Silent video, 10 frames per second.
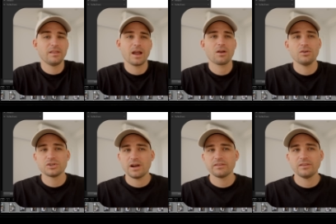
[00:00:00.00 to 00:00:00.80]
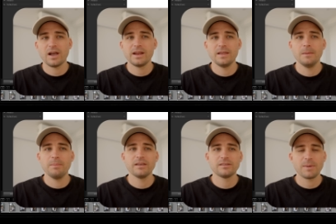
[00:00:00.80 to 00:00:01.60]
to that contrast slider in the
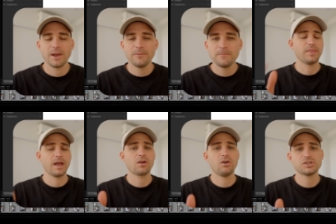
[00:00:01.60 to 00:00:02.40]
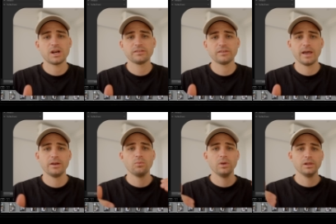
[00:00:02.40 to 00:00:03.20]
basic panel, but that contrast
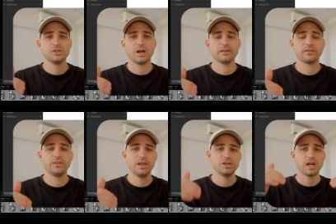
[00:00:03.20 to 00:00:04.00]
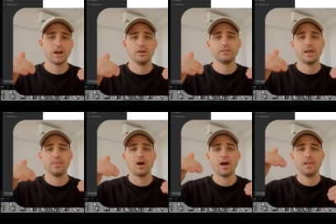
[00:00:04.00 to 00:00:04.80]
slider will adjust the shadows and
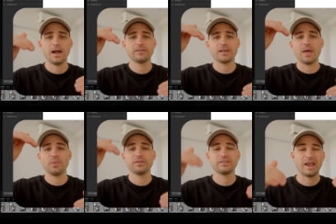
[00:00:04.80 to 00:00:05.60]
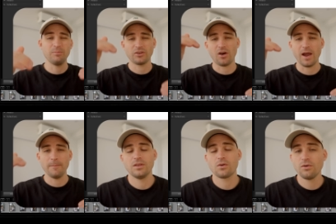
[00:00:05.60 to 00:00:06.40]
the highlights at the same
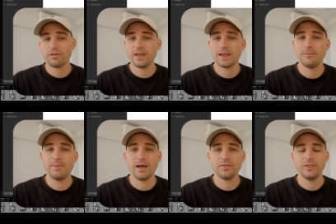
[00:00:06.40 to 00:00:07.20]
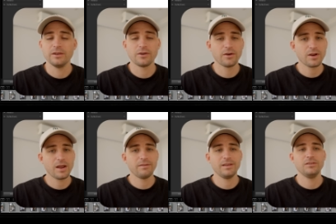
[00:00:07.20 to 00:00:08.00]
time. The cool thing about the tone
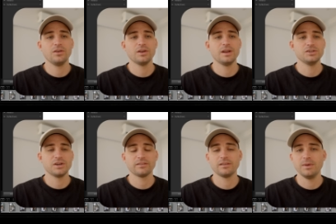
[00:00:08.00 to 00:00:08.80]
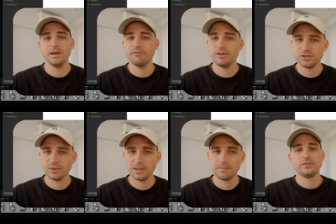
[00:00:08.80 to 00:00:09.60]
curve is you can adjust them
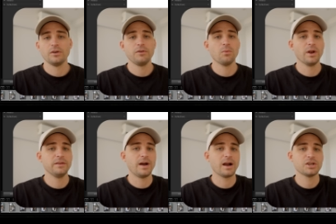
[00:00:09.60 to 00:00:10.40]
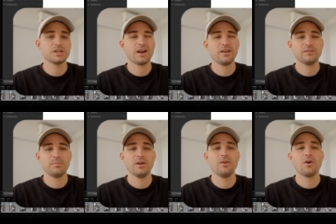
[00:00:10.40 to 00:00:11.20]
individually. So if you wanted darker shadows,
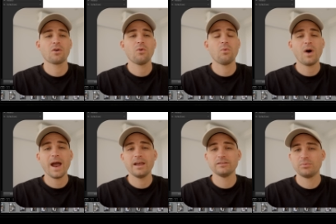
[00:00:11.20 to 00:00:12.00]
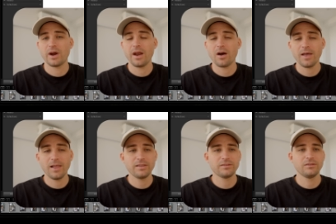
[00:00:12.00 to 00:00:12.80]
but not quite as bright
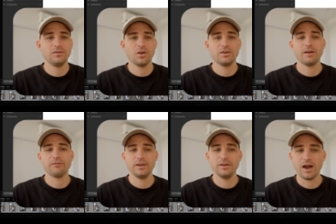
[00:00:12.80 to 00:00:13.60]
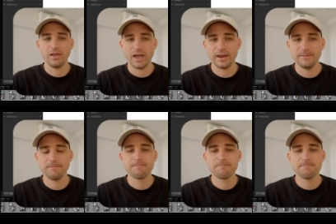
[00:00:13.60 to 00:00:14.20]
highlights, you could definitely dial that in.